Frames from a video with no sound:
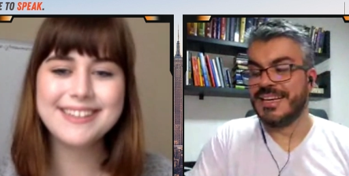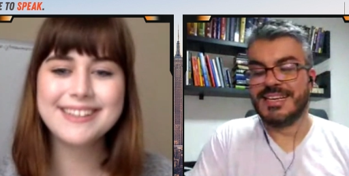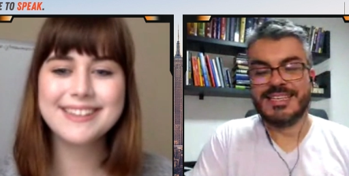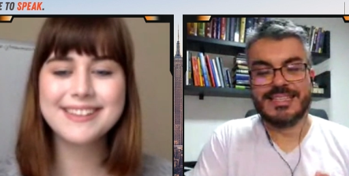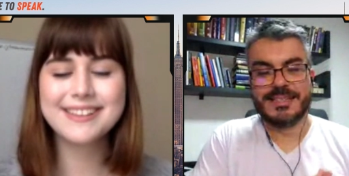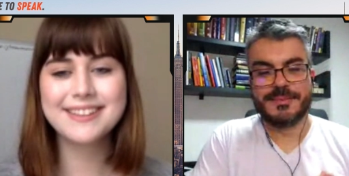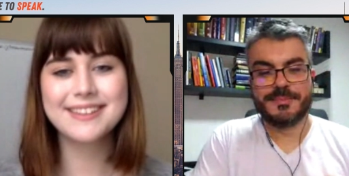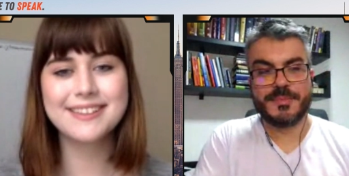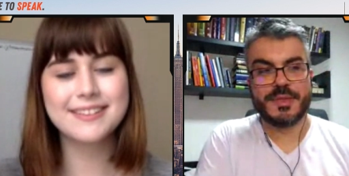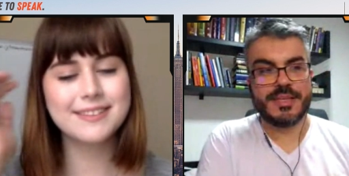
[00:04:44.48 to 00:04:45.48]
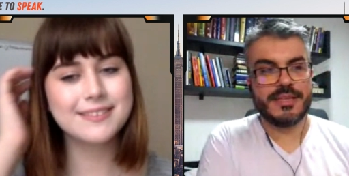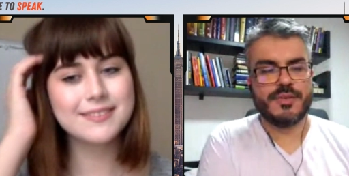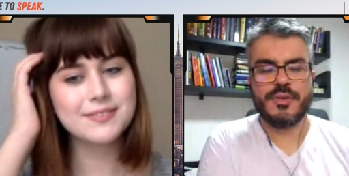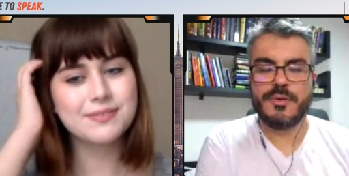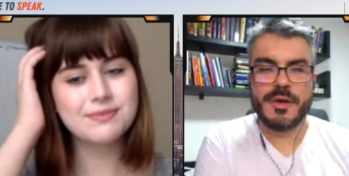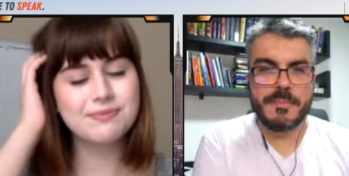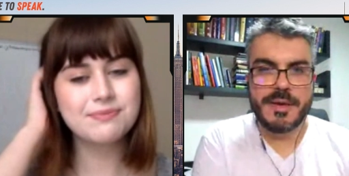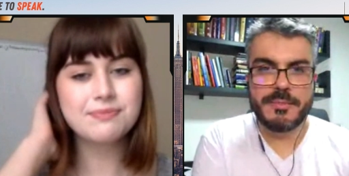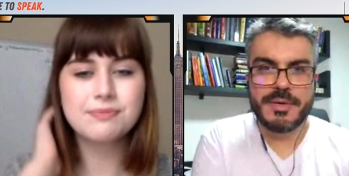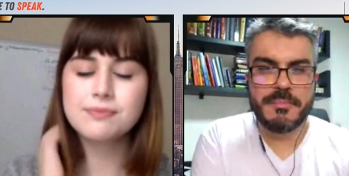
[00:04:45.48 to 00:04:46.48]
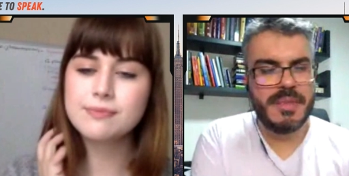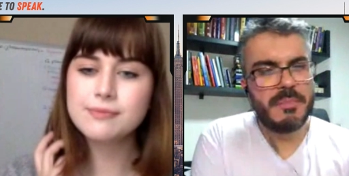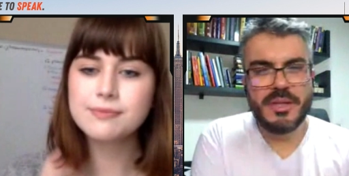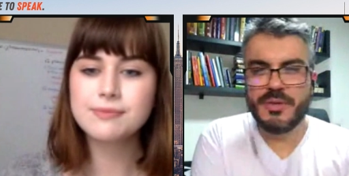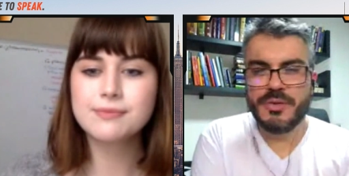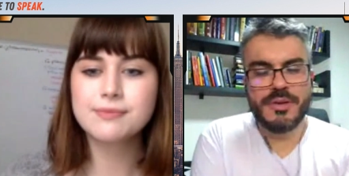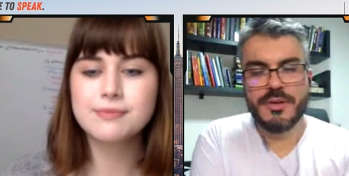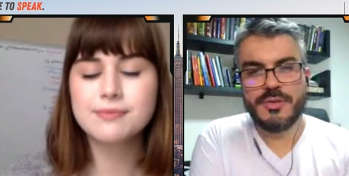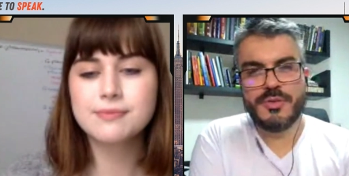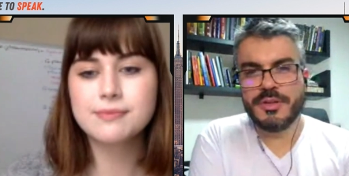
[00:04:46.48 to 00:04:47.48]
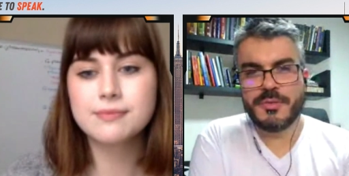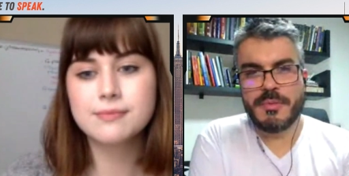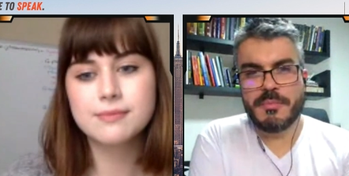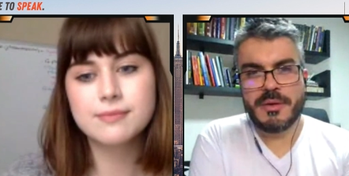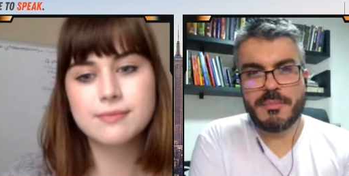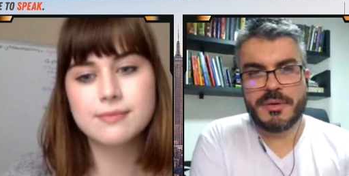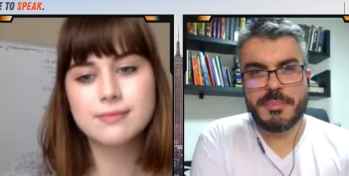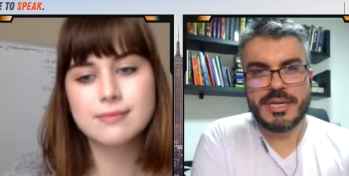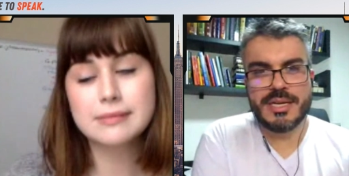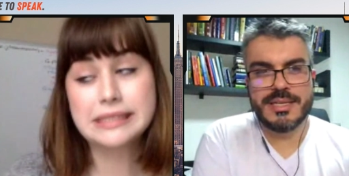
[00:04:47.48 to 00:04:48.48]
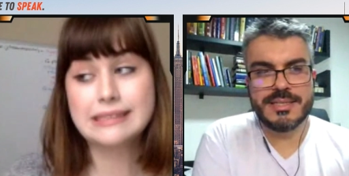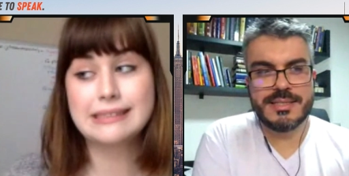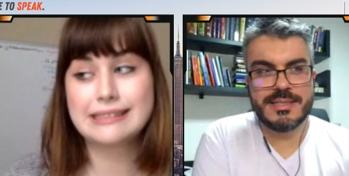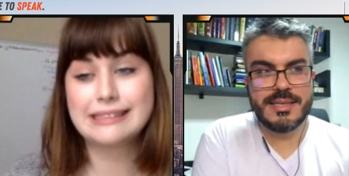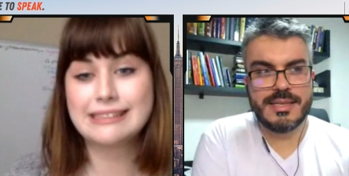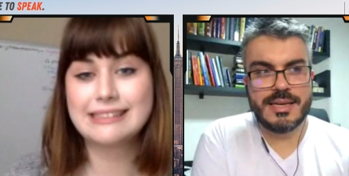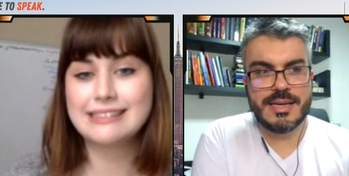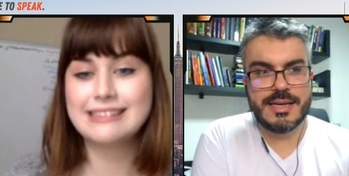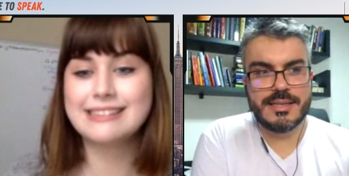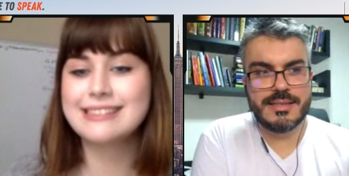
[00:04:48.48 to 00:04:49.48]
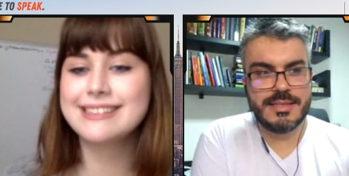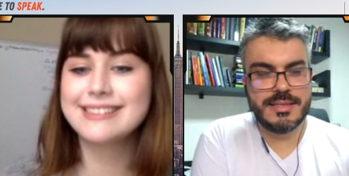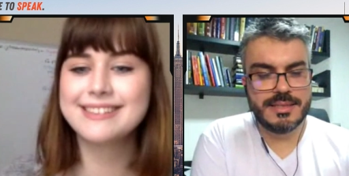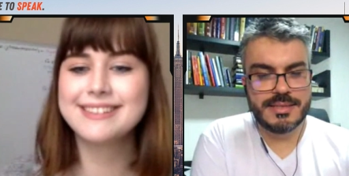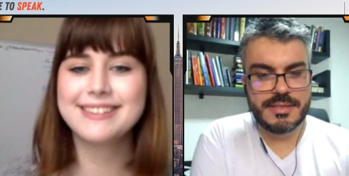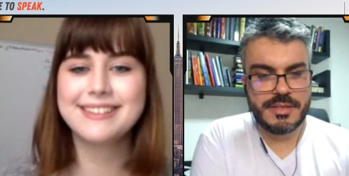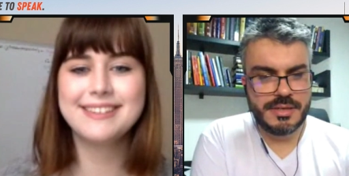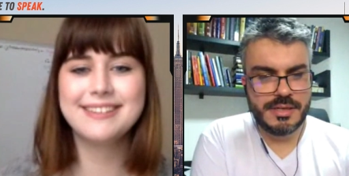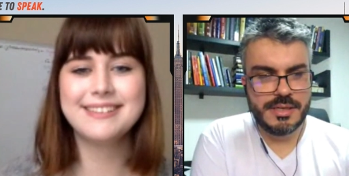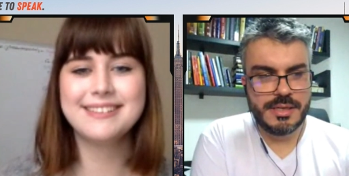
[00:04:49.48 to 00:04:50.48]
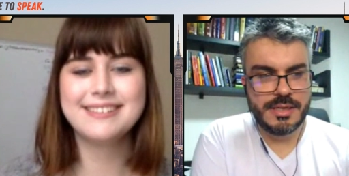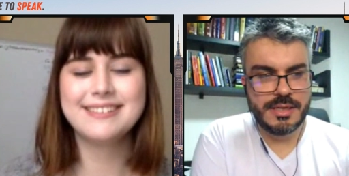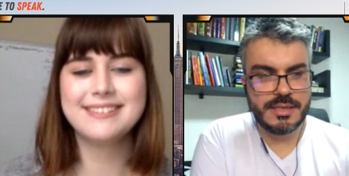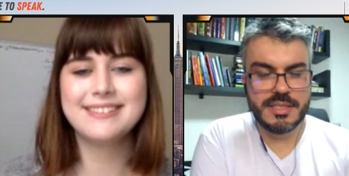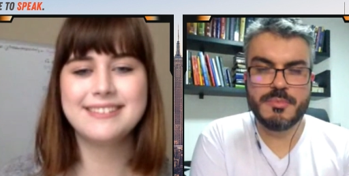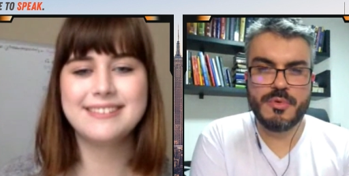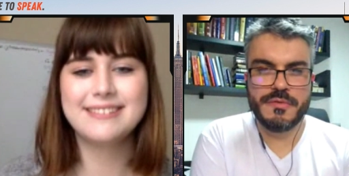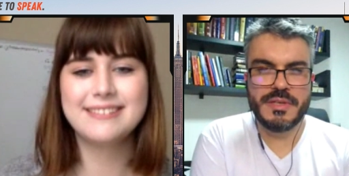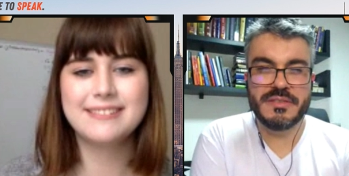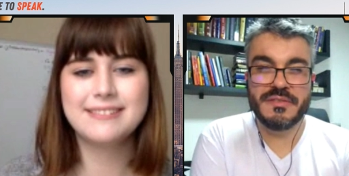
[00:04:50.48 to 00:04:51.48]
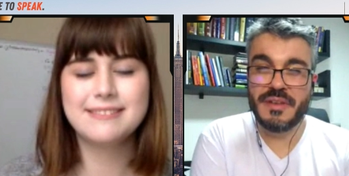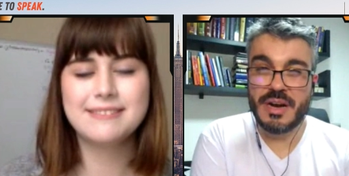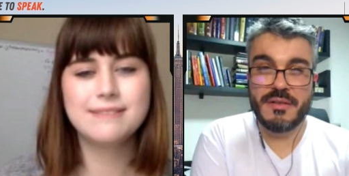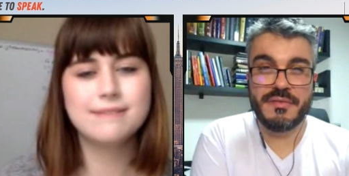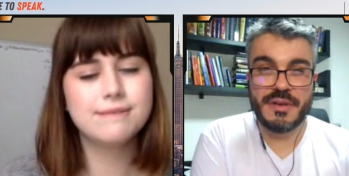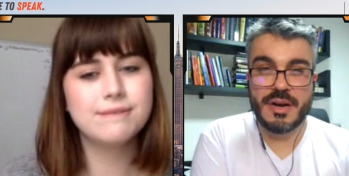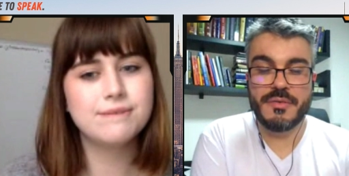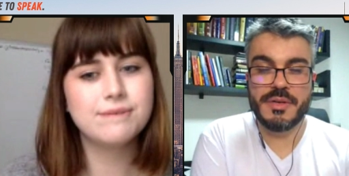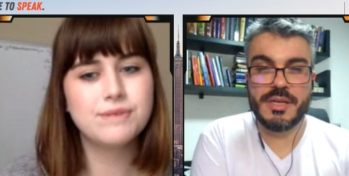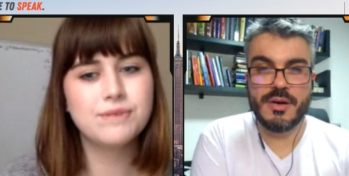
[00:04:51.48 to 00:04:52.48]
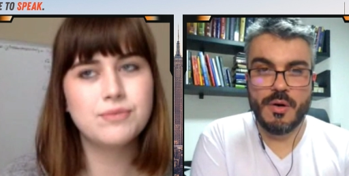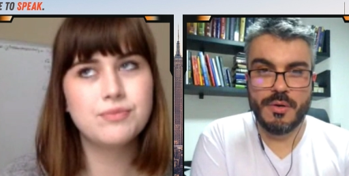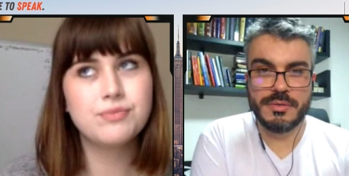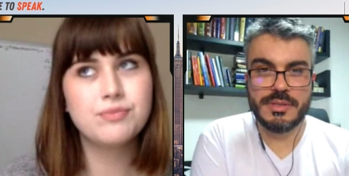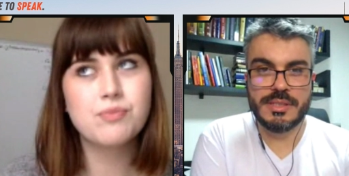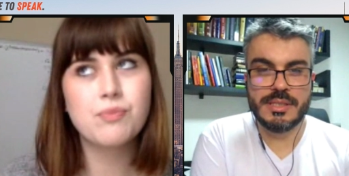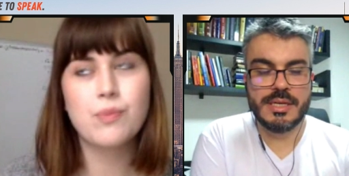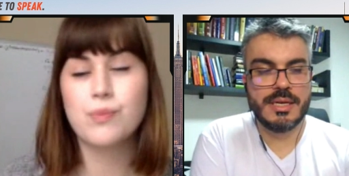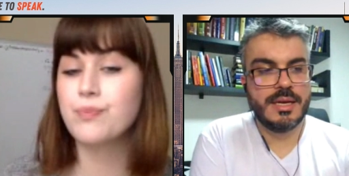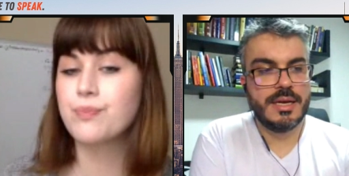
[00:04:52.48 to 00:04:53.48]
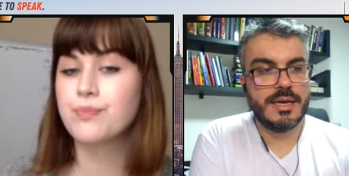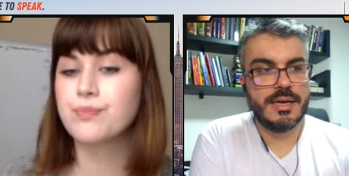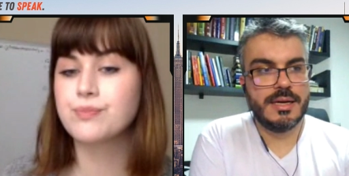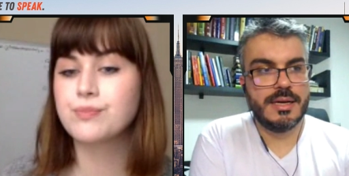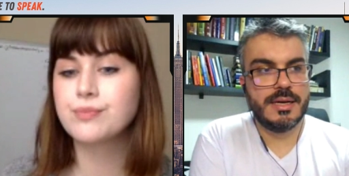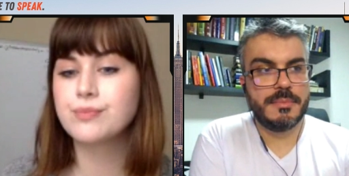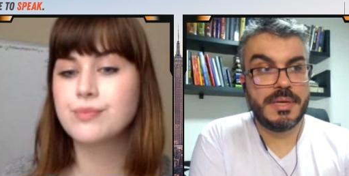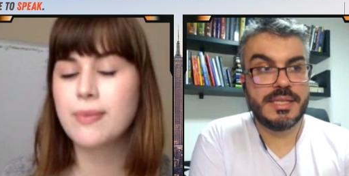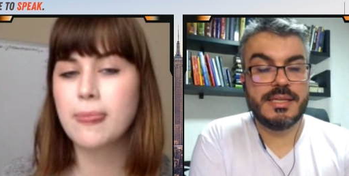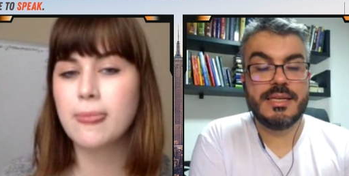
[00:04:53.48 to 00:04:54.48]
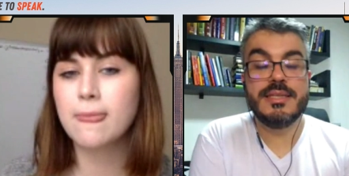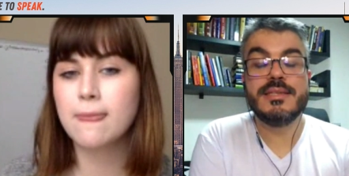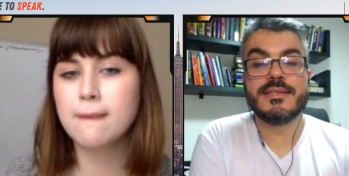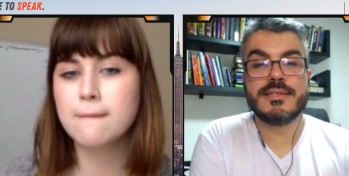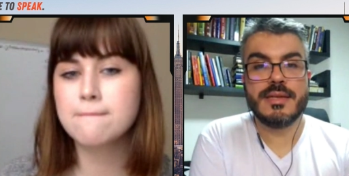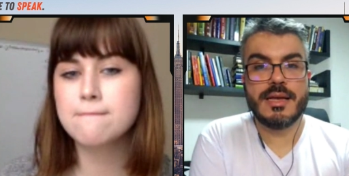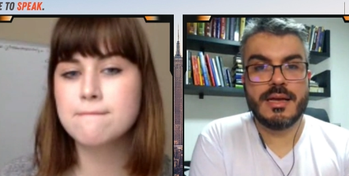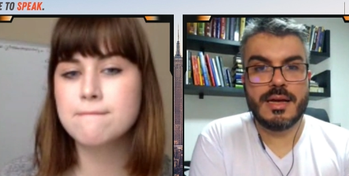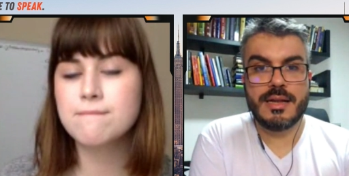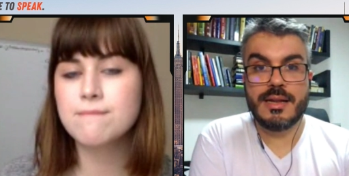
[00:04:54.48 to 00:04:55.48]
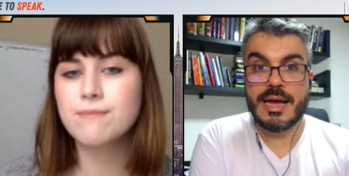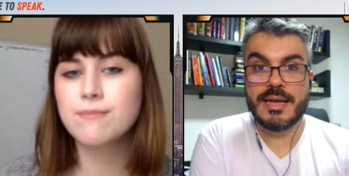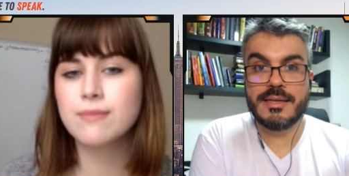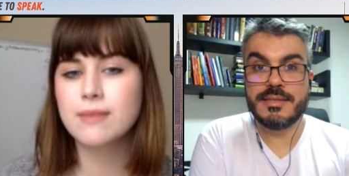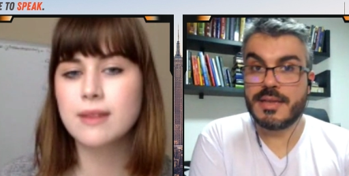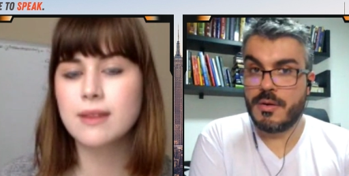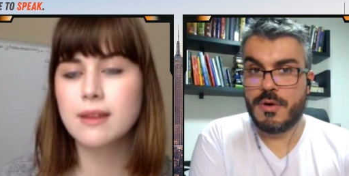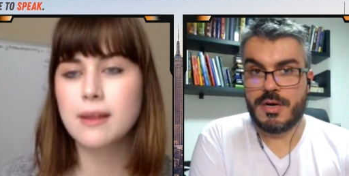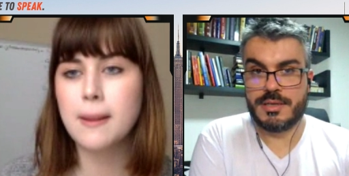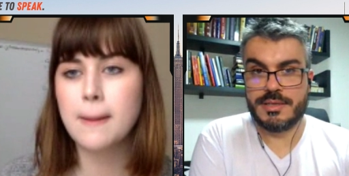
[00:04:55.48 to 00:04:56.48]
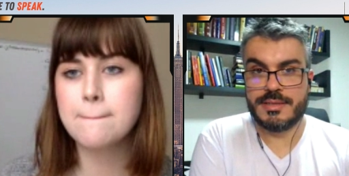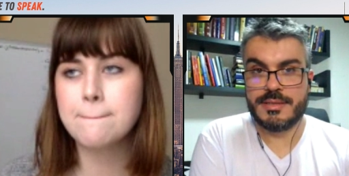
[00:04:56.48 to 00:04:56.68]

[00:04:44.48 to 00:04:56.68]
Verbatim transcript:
Speaker 1: Um, Do you remember? Maybe do you don't remember because uh, this series, this movie is very, very old. Mm. Uh, but is like Star Wars.